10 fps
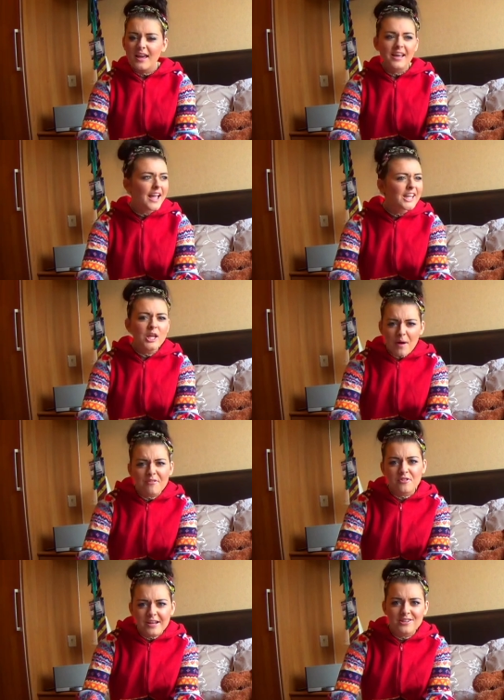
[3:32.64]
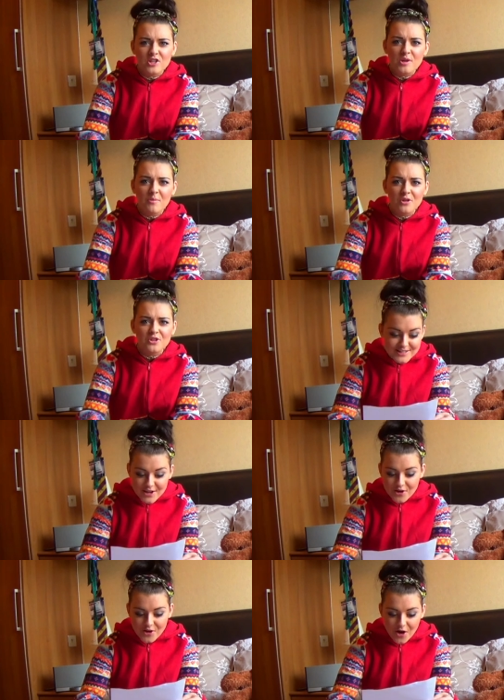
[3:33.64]
Can you ever eat too much?
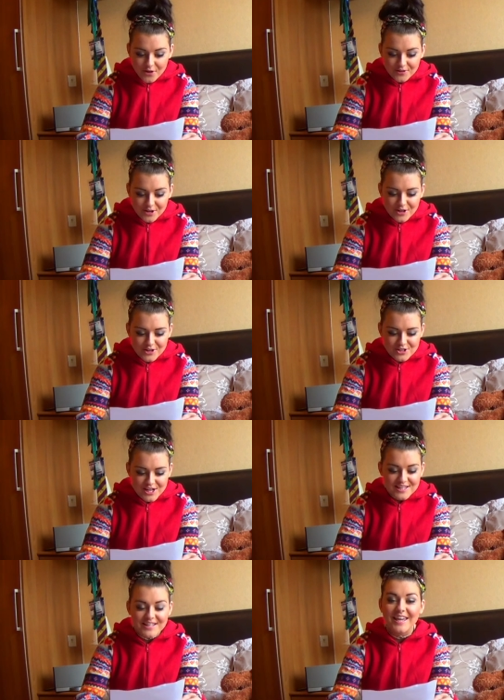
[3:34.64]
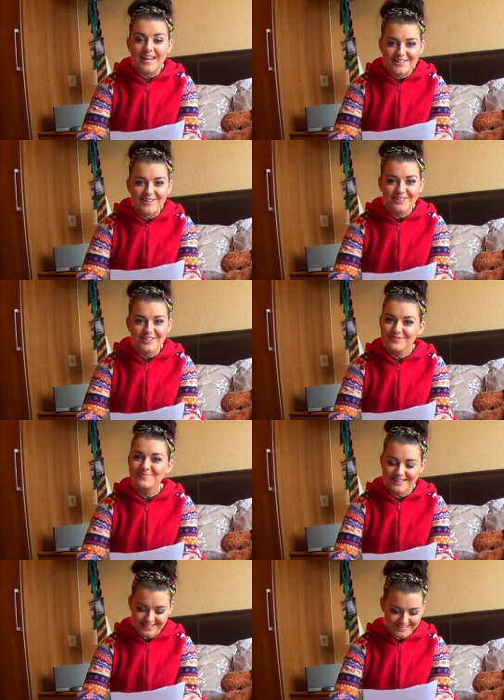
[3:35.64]
Zircon Cheesy Kitten,
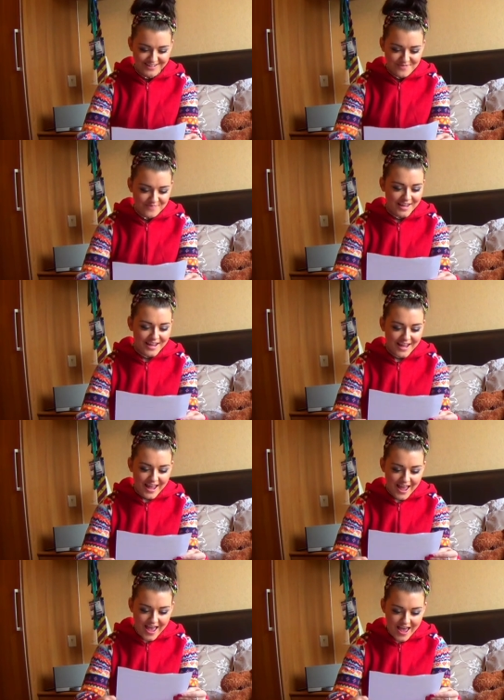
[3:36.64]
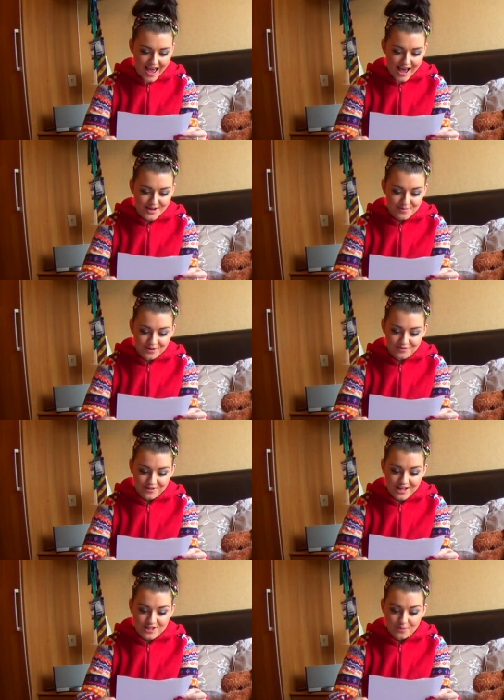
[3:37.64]
brilliant. Uh, had one
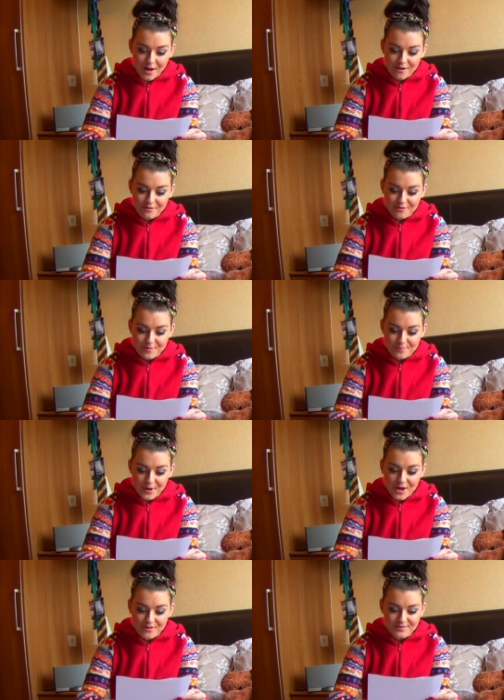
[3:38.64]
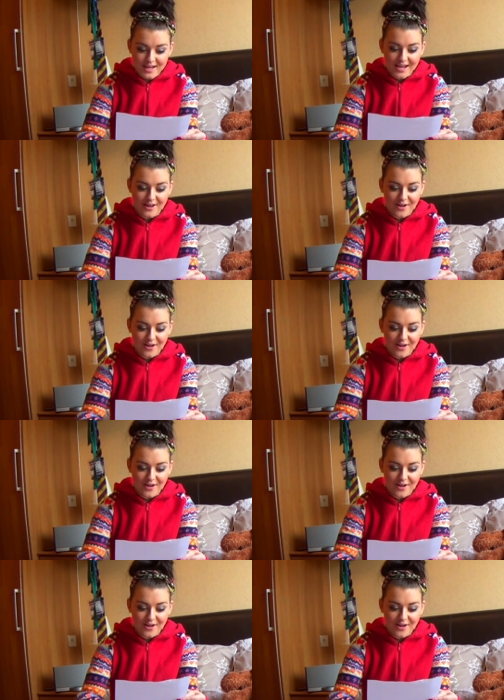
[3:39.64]
for their twelfth birthday.